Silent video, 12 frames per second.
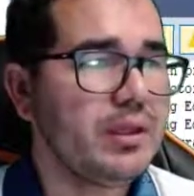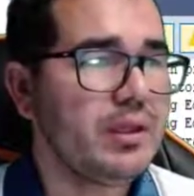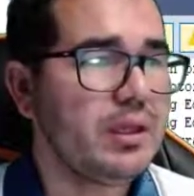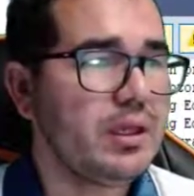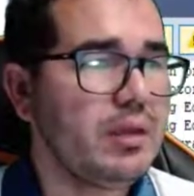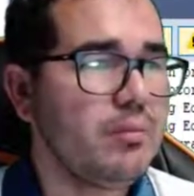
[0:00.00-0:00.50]

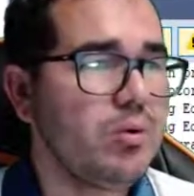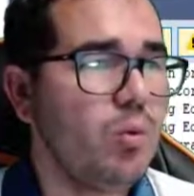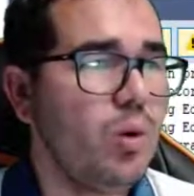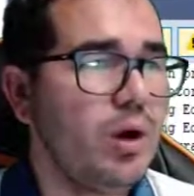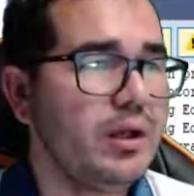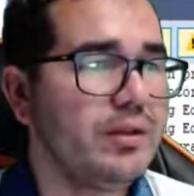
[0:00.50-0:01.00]

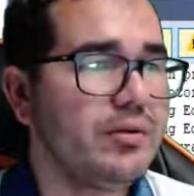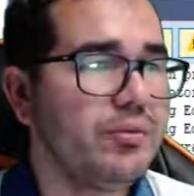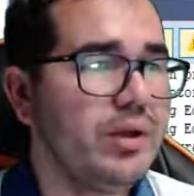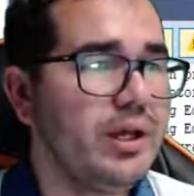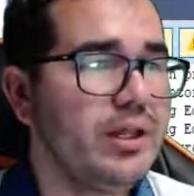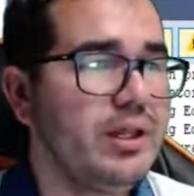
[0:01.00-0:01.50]
M1
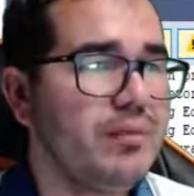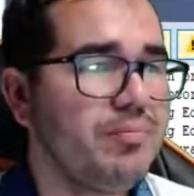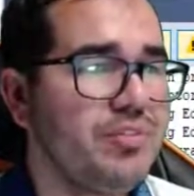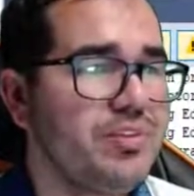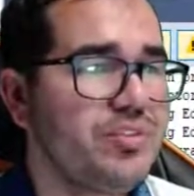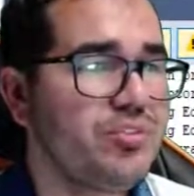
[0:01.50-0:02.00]
running
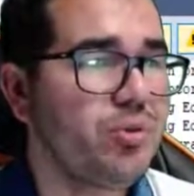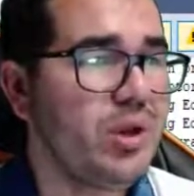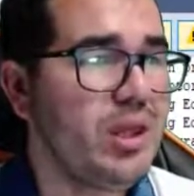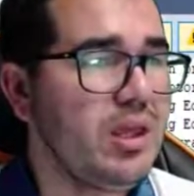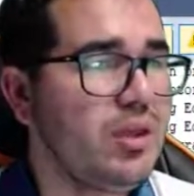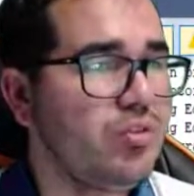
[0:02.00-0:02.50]
string